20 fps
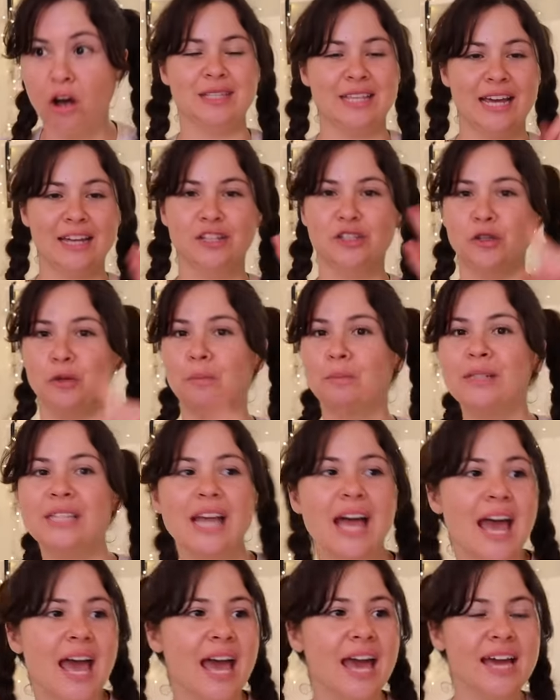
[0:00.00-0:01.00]
He's like, do
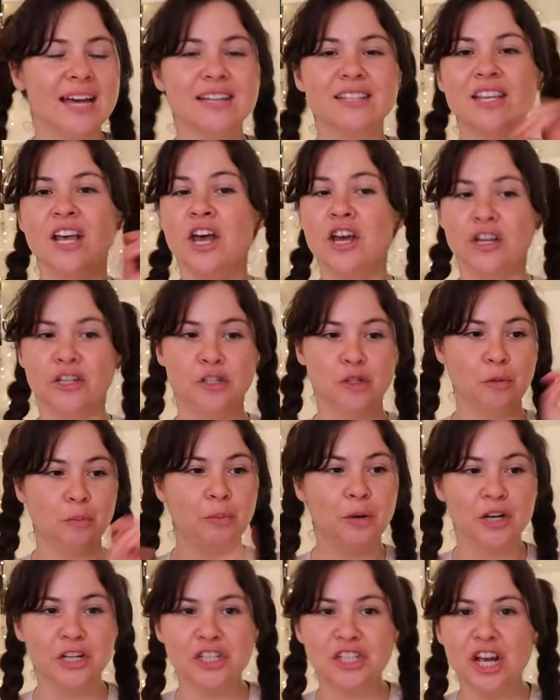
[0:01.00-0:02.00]
planks, do
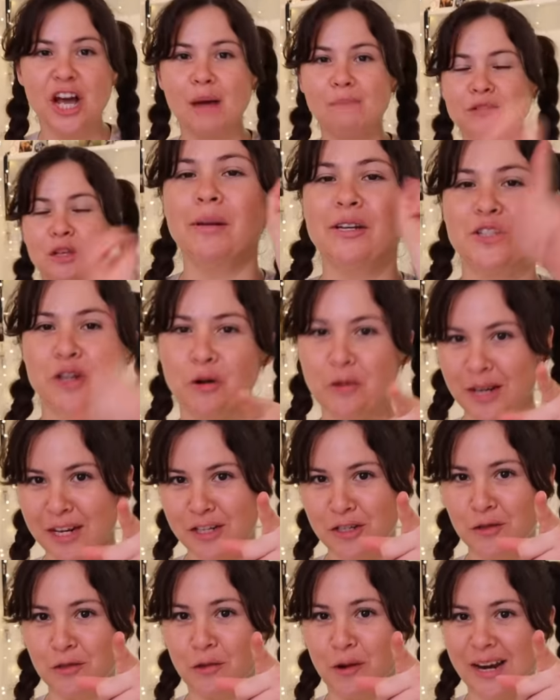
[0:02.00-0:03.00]
push-ups, but don't
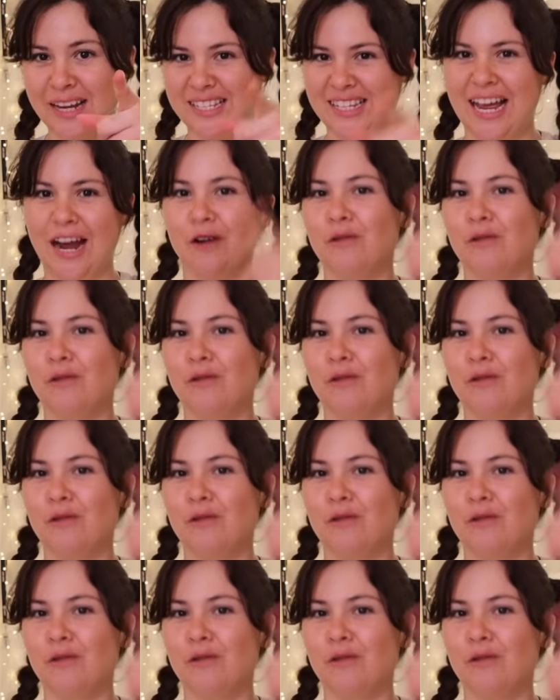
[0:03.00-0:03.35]
get too crazy.